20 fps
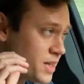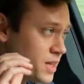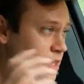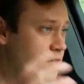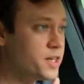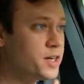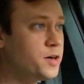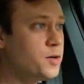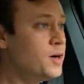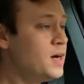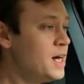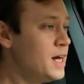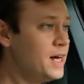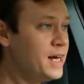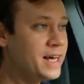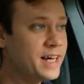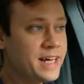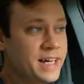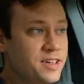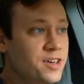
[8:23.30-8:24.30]
You know,
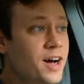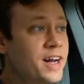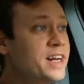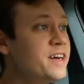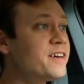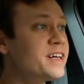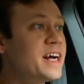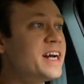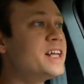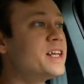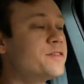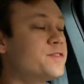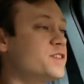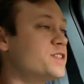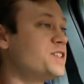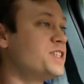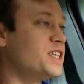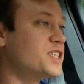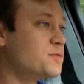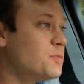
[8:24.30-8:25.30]
not hearing anything for
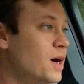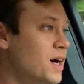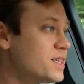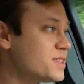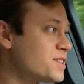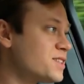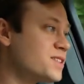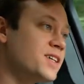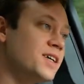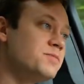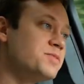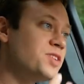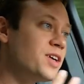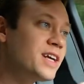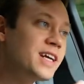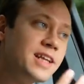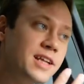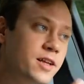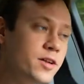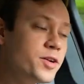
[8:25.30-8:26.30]
six months, I'm
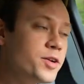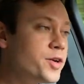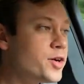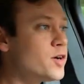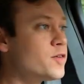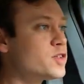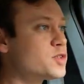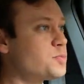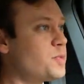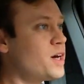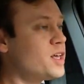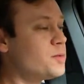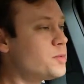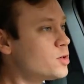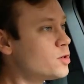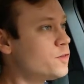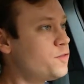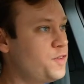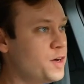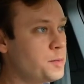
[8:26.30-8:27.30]
starting a little nervous by the
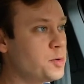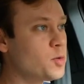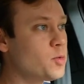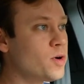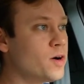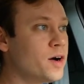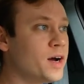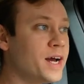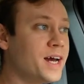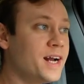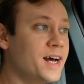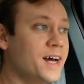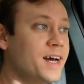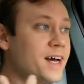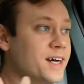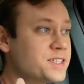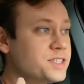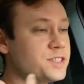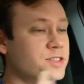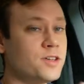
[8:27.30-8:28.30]
middle of February, and I
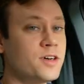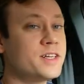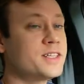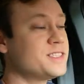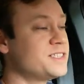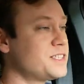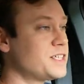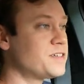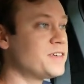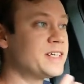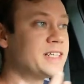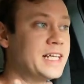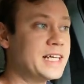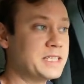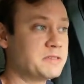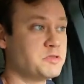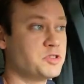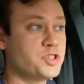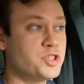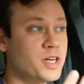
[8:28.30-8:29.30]
actually start considering like,
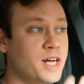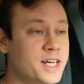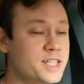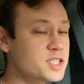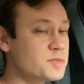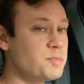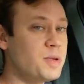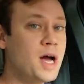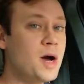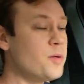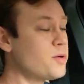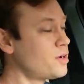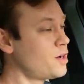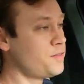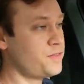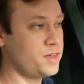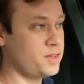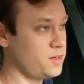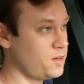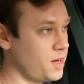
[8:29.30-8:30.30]
should I just buy one
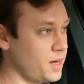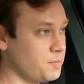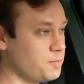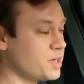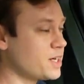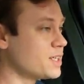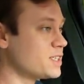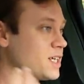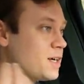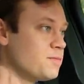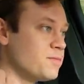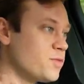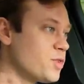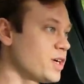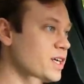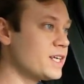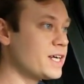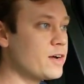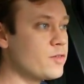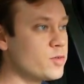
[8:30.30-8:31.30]
off the lot? Because I'm
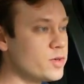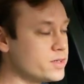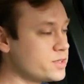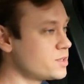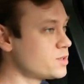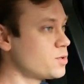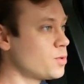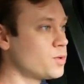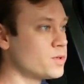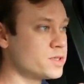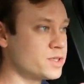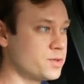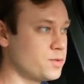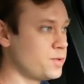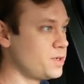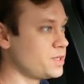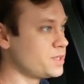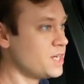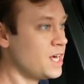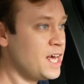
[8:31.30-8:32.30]
reading everyone else's horror
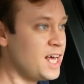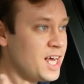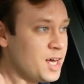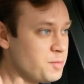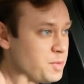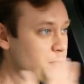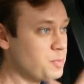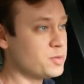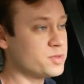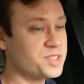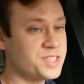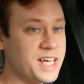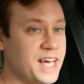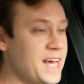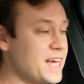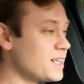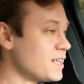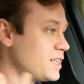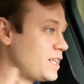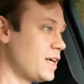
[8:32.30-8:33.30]
stories, people
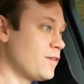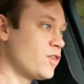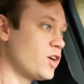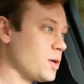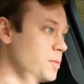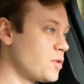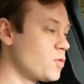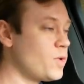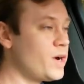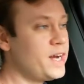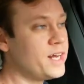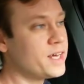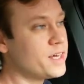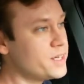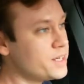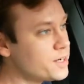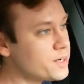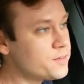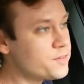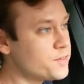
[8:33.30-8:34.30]
saying that they've already been waiting a
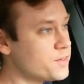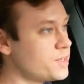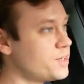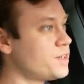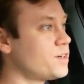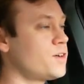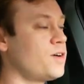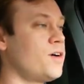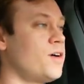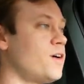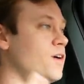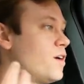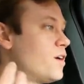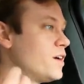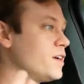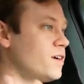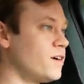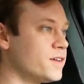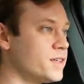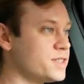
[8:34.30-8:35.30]
year for their car
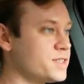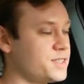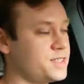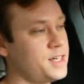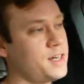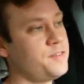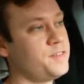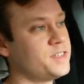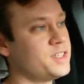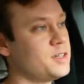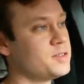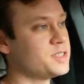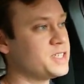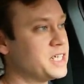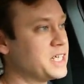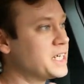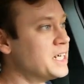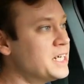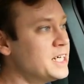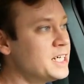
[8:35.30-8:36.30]
and all this stuff, and I was like,